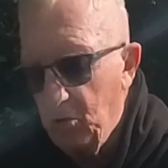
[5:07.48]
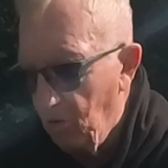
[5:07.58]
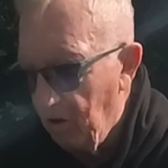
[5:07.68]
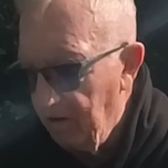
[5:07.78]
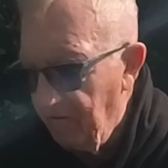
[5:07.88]

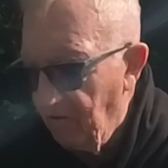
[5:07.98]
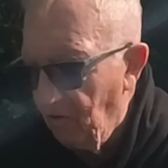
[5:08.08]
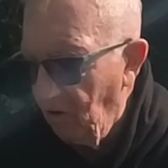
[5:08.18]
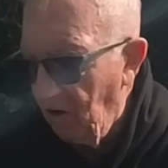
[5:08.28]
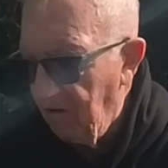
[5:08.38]
swan and
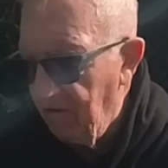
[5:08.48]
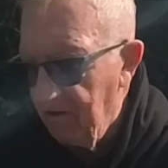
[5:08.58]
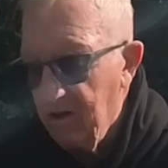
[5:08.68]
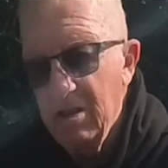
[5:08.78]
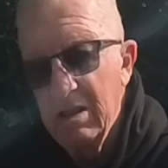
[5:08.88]
fall off,
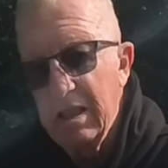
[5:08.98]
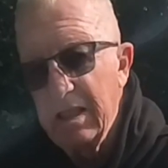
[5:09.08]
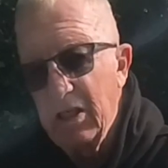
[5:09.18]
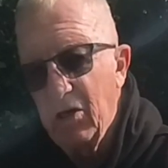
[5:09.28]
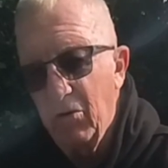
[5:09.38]

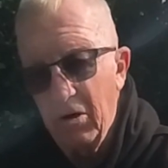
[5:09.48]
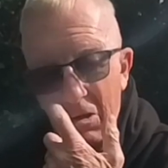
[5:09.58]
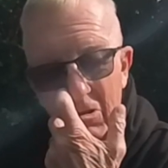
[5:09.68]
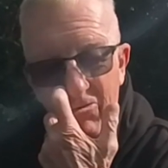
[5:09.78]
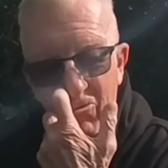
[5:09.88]
and you don't want to
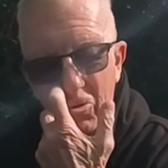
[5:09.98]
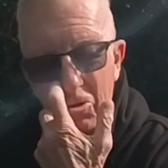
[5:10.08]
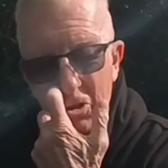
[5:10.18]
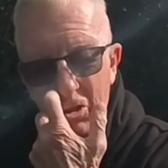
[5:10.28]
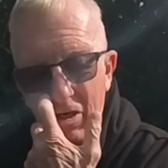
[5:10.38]
lose
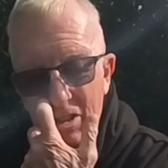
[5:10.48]
400